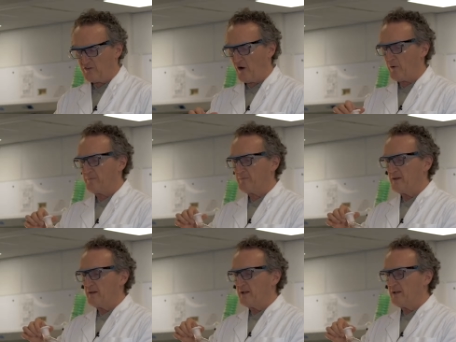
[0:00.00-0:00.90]
So,
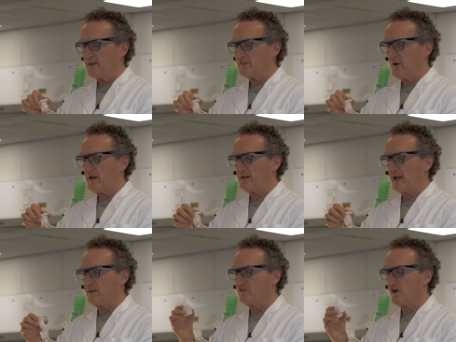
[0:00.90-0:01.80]
let's go ahead
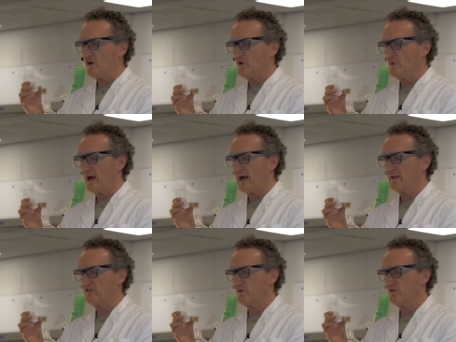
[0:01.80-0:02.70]
and show you
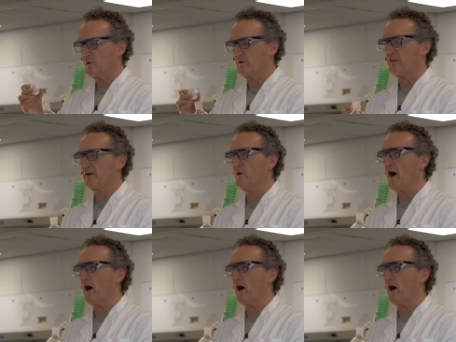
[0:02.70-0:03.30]
how to do everything.